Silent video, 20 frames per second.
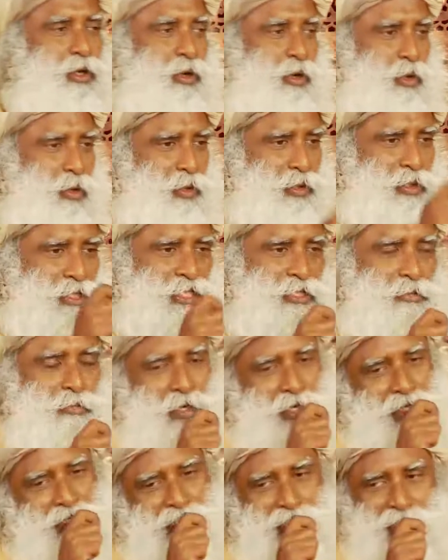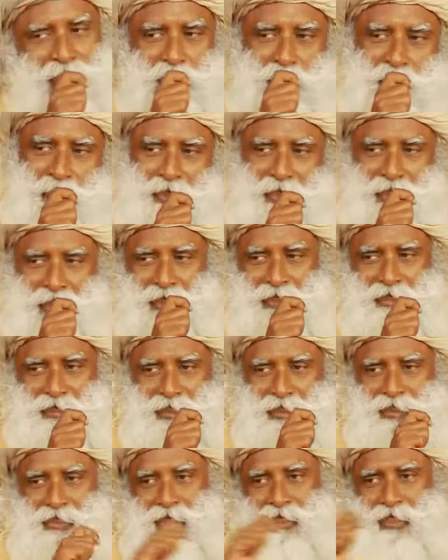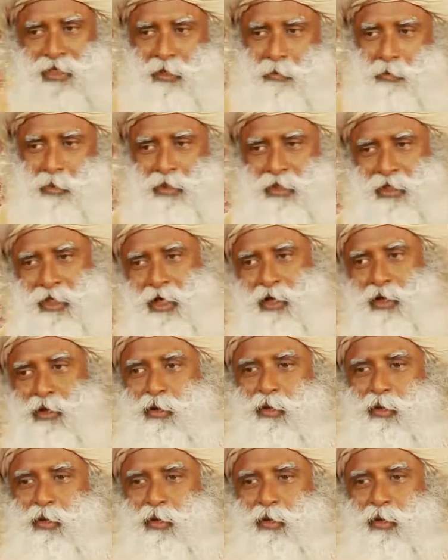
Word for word: Hold this mask and speak like Sita, keep it down.